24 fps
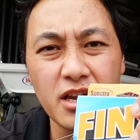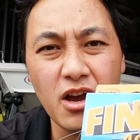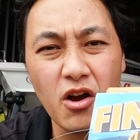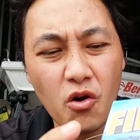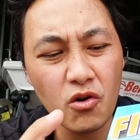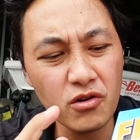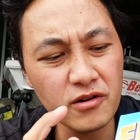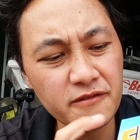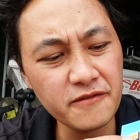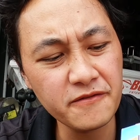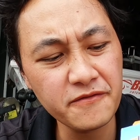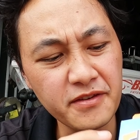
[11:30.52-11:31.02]
The
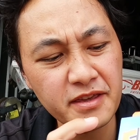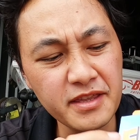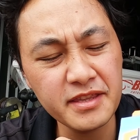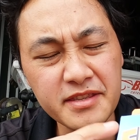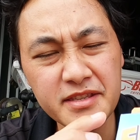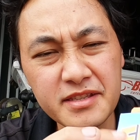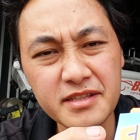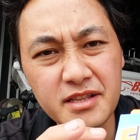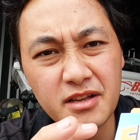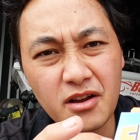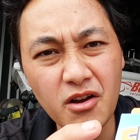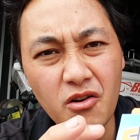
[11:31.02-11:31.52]
older
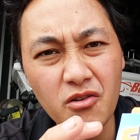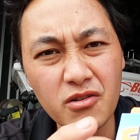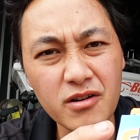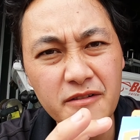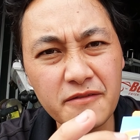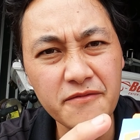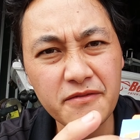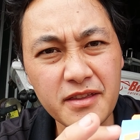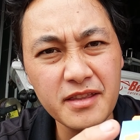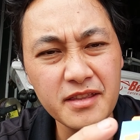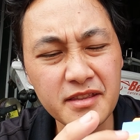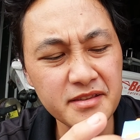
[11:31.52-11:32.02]
fins,
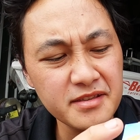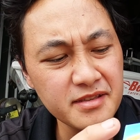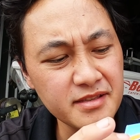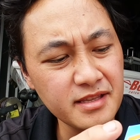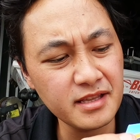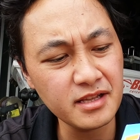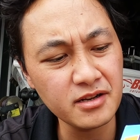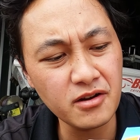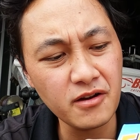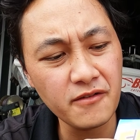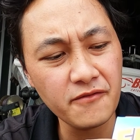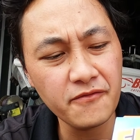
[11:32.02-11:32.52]

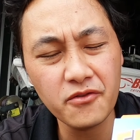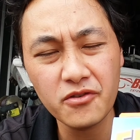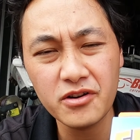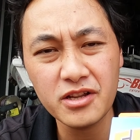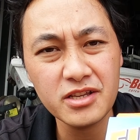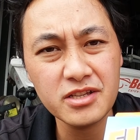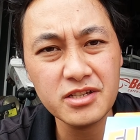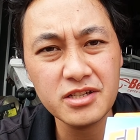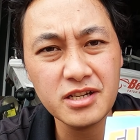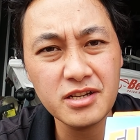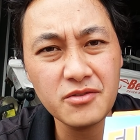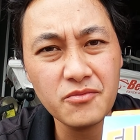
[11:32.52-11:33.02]
they're not
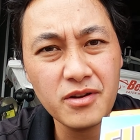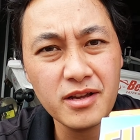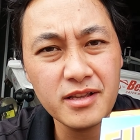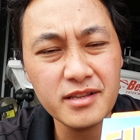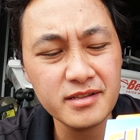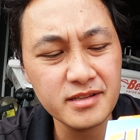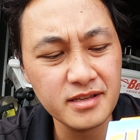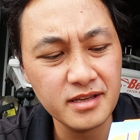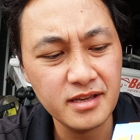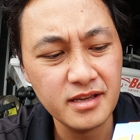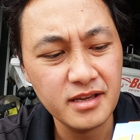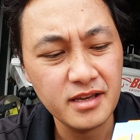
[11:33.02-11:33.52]
40G
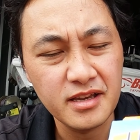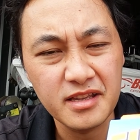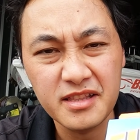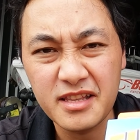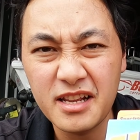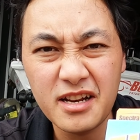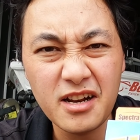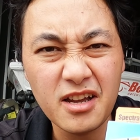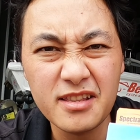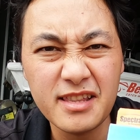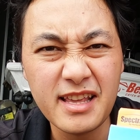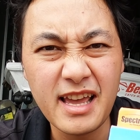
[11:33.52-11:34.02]
ones,
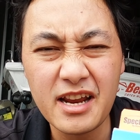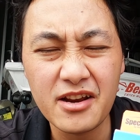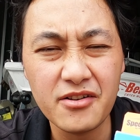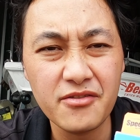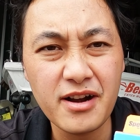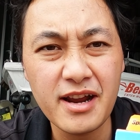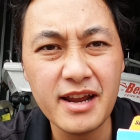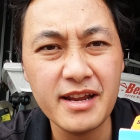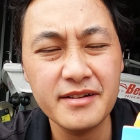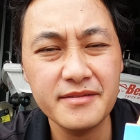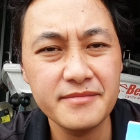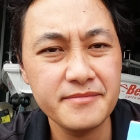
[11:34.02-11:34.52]
they're not that
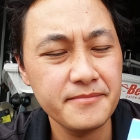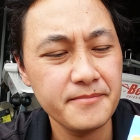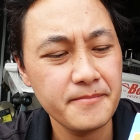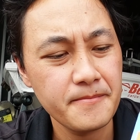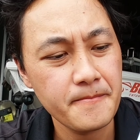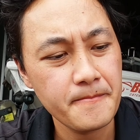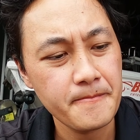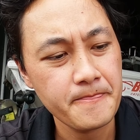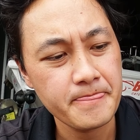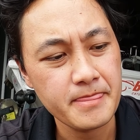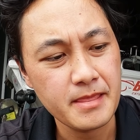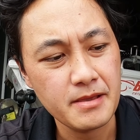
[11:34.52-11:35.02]
great.
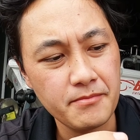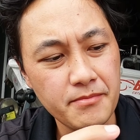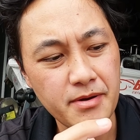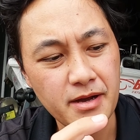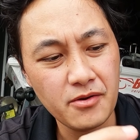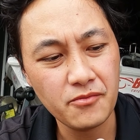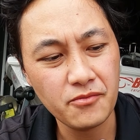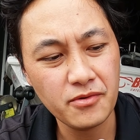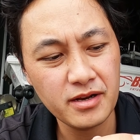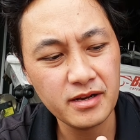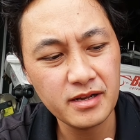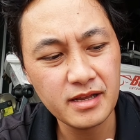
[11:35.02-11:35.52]

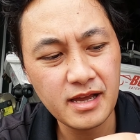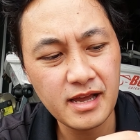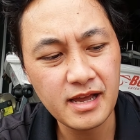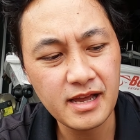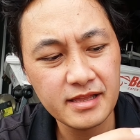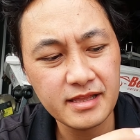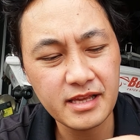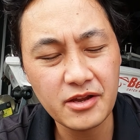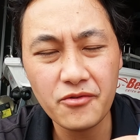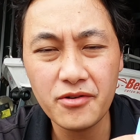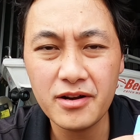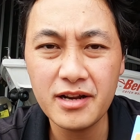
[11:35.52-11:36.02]
But when
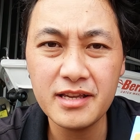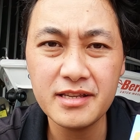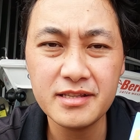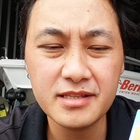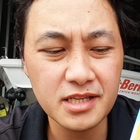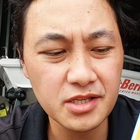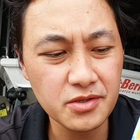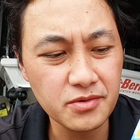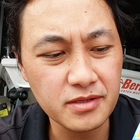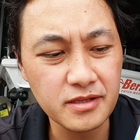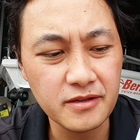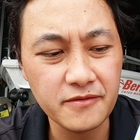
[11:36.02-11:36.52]
they
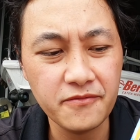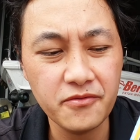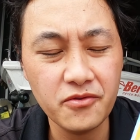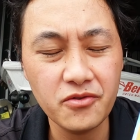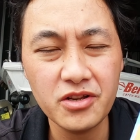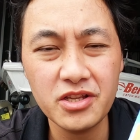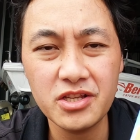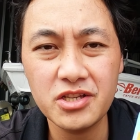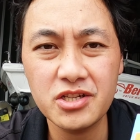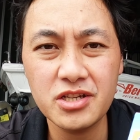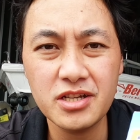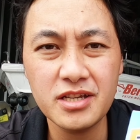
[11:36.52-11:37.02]
released this one, the
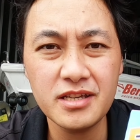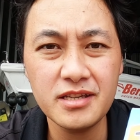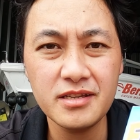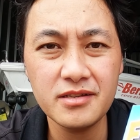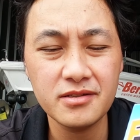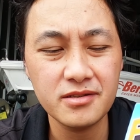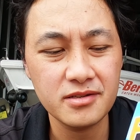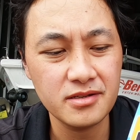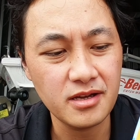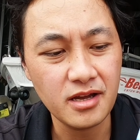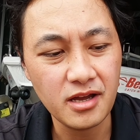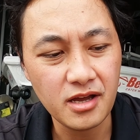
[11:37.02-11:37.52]

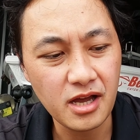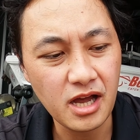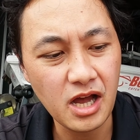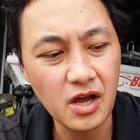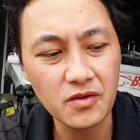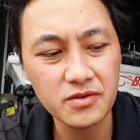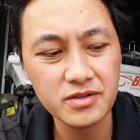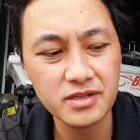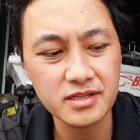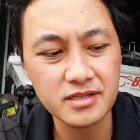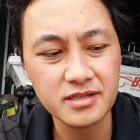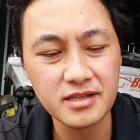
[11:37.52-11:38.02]
40G,
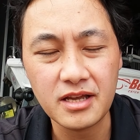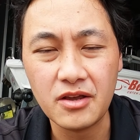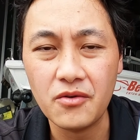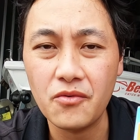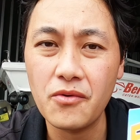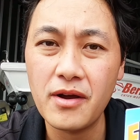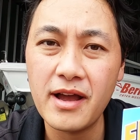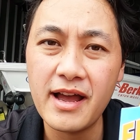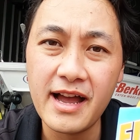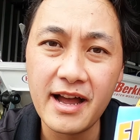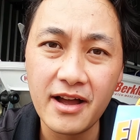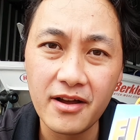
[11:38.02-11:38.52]
I was just like,
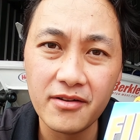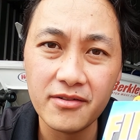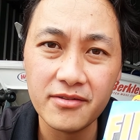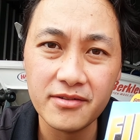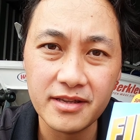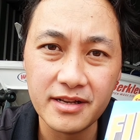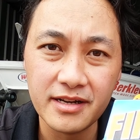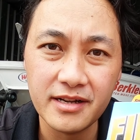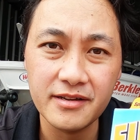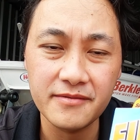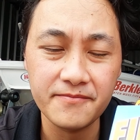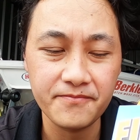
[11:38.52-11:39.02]
wow,
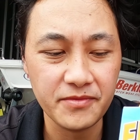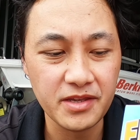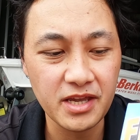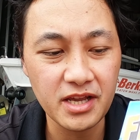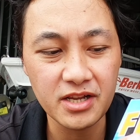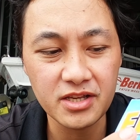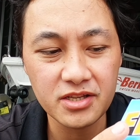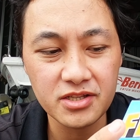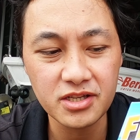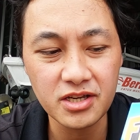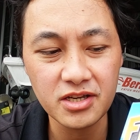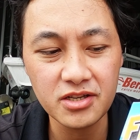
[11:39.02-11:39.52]
you know.
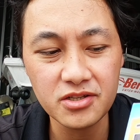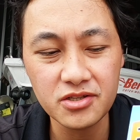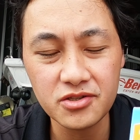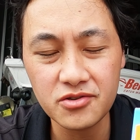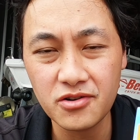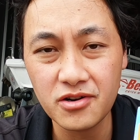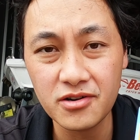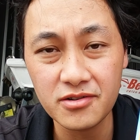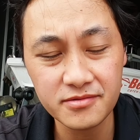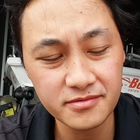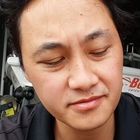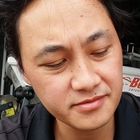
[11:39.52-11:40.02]
It is so
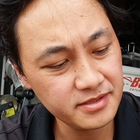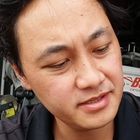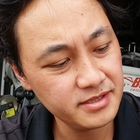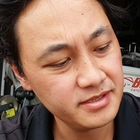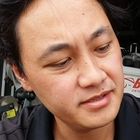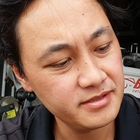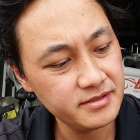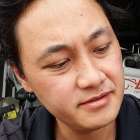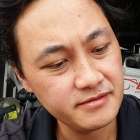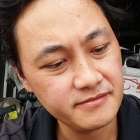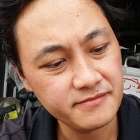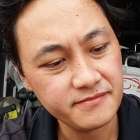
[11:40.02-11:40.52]
strong
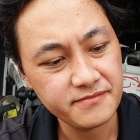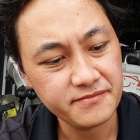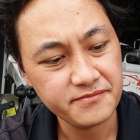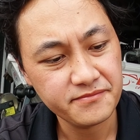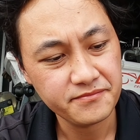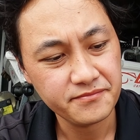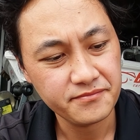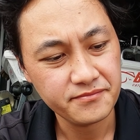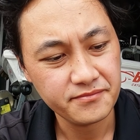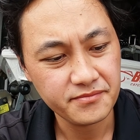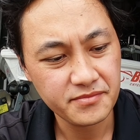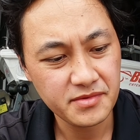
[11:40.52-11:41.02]

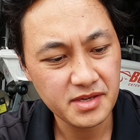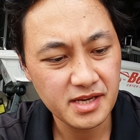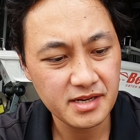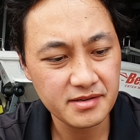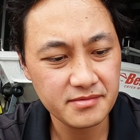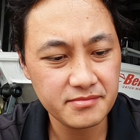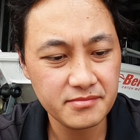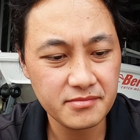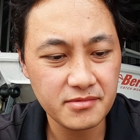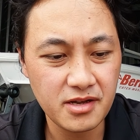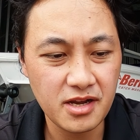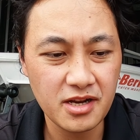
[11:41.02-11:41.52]

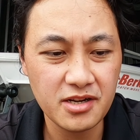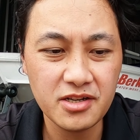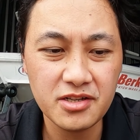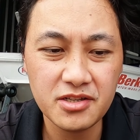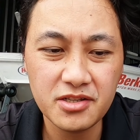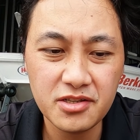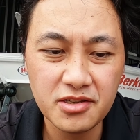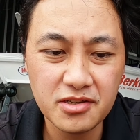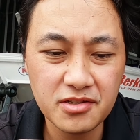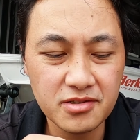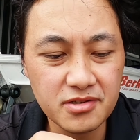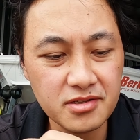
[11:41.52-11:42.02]
that I
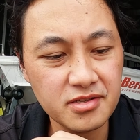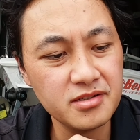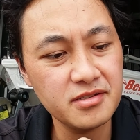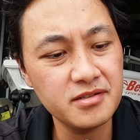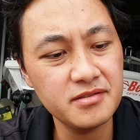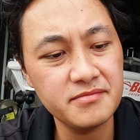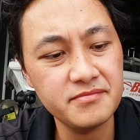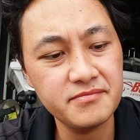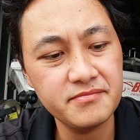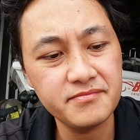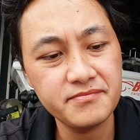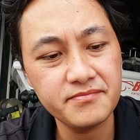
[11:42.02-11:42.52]
just used
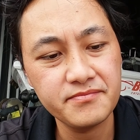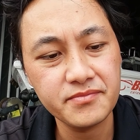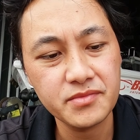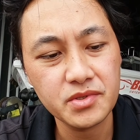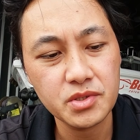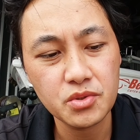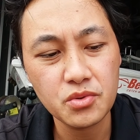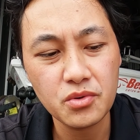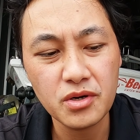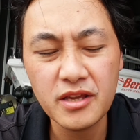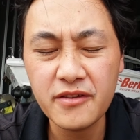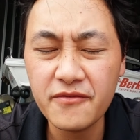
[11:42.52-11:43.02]
a
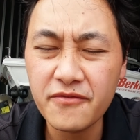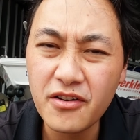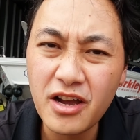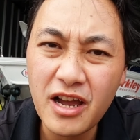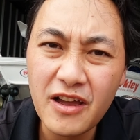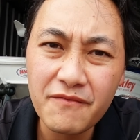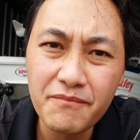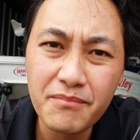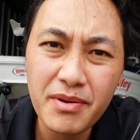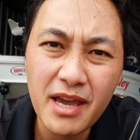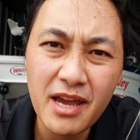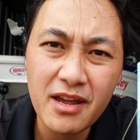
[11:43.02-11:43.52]

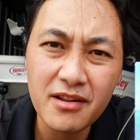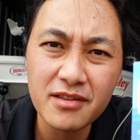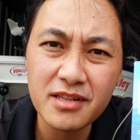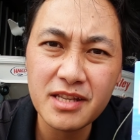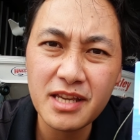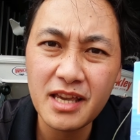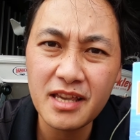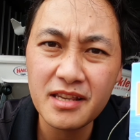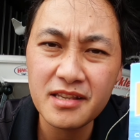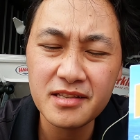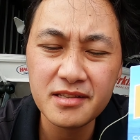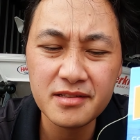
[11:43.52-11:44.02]
25-pound
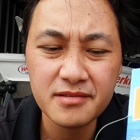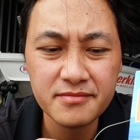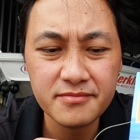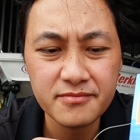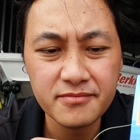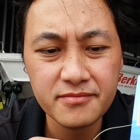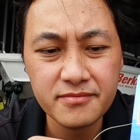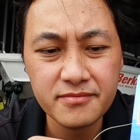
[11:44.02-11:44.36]
test